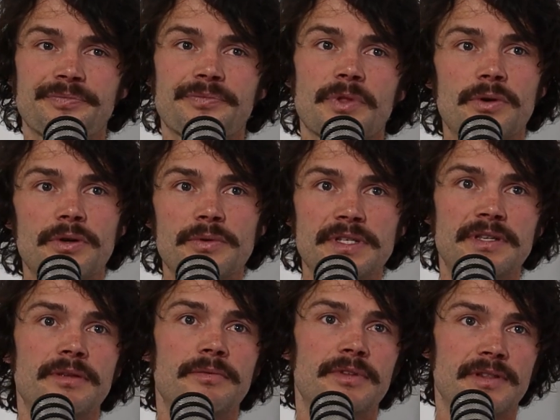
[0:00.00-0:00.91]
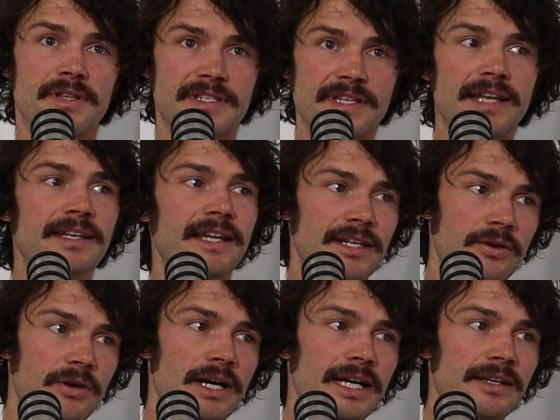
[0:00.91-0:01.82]
it was the Sunday
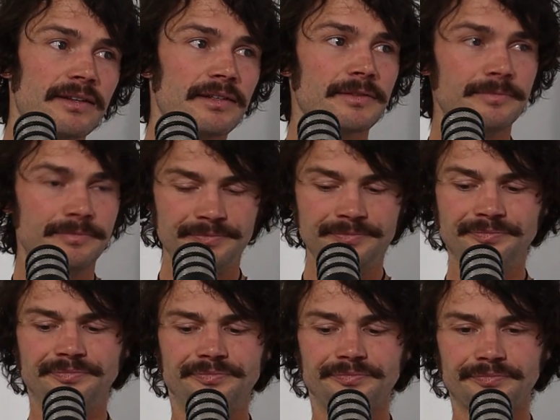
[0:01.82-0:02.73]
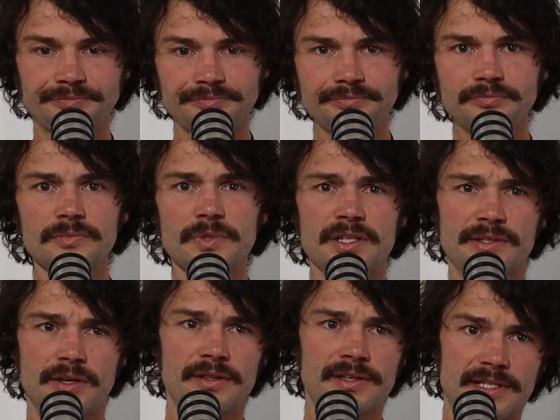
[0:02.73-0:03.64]
night,
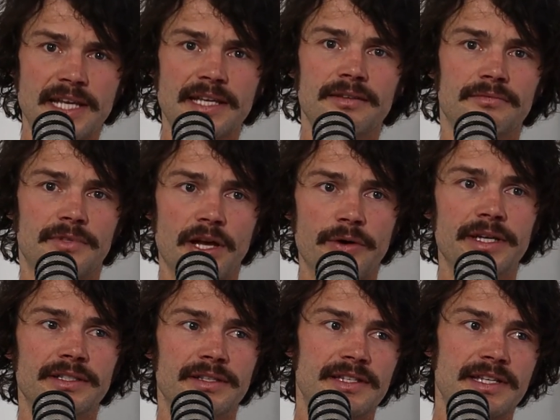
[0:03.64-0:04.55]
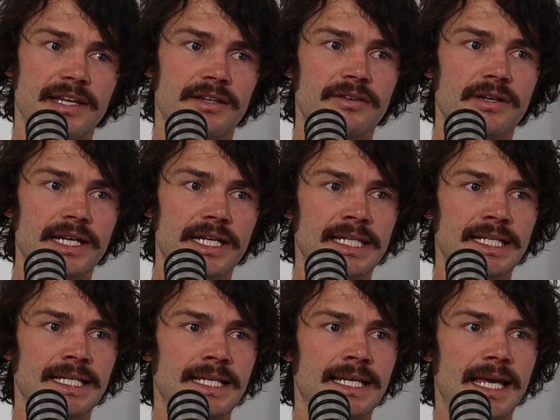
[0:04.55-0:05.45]
so going into the second night,
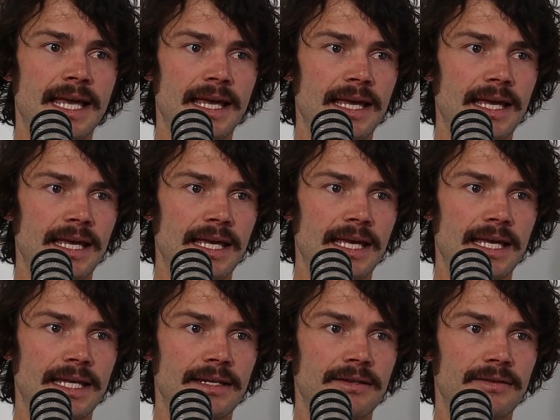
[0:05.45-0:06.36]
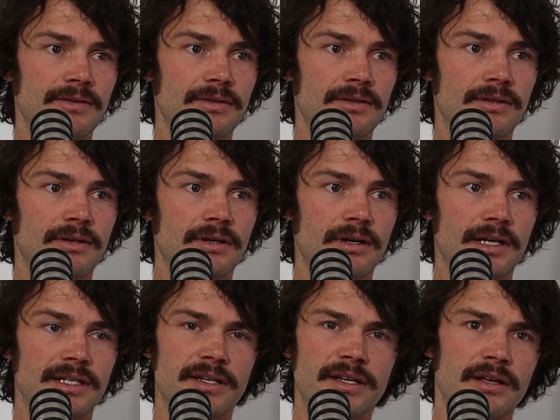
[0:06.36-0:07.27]
and I
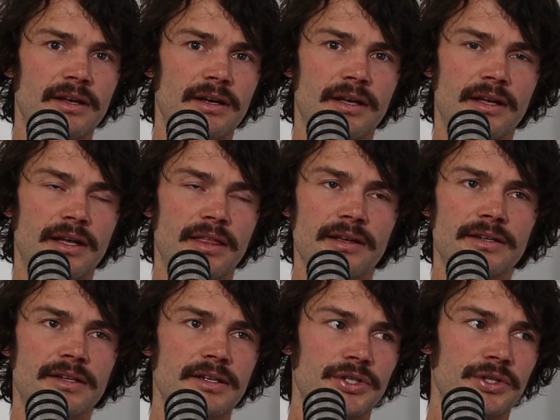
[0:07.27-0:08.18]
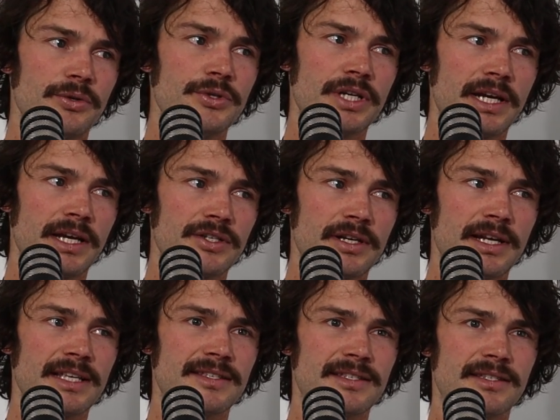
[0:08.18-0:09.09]
think I did a shoe change, and I
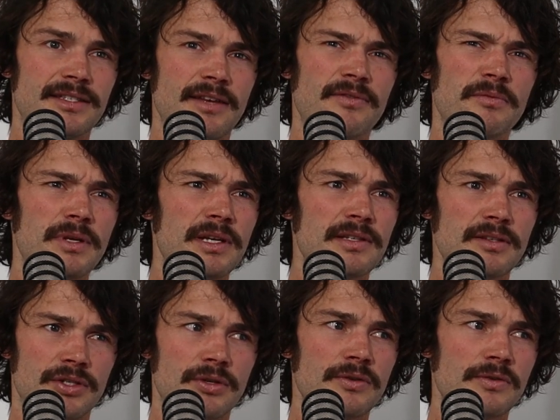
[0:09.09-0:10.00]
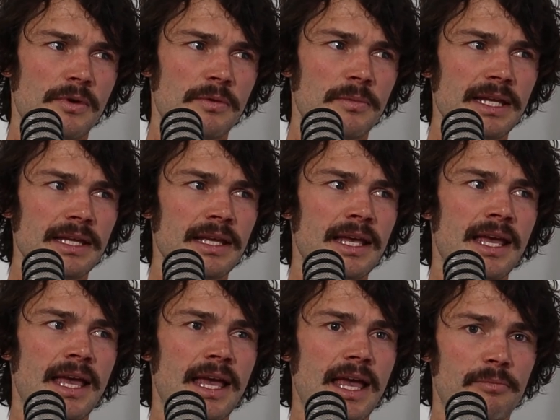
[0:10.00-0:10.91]
had 7 pairs of shoes with me,
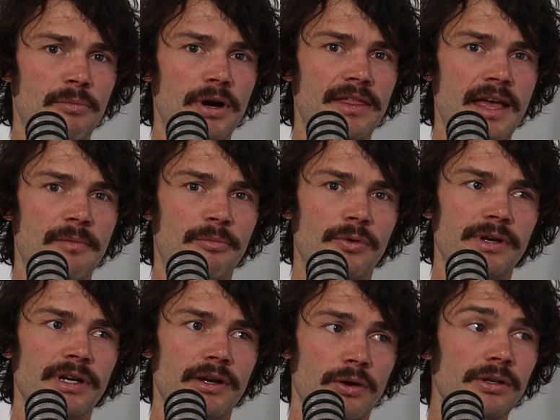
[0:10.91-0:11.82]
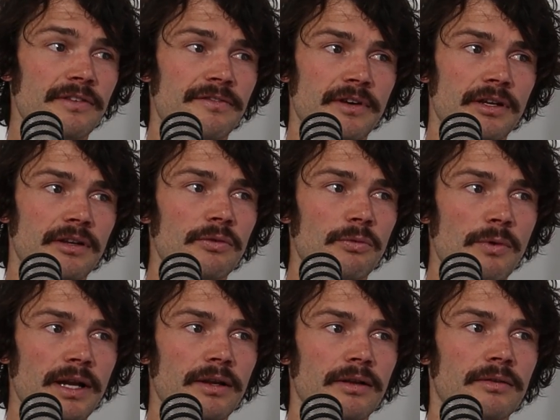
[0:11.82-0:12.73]
and by that point, I only fit into
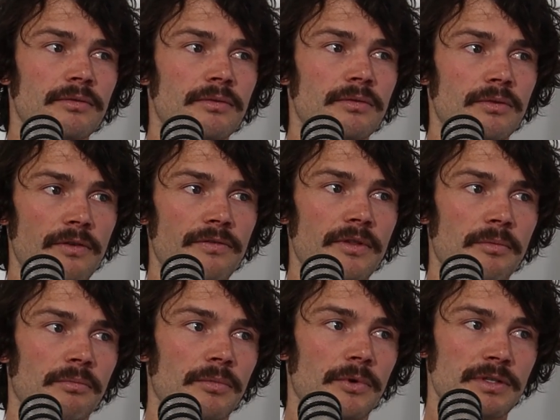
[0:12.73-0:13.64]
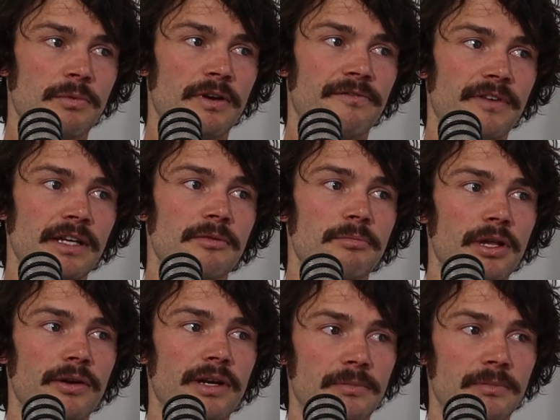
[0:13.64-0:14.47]
one of them because my feet had blown up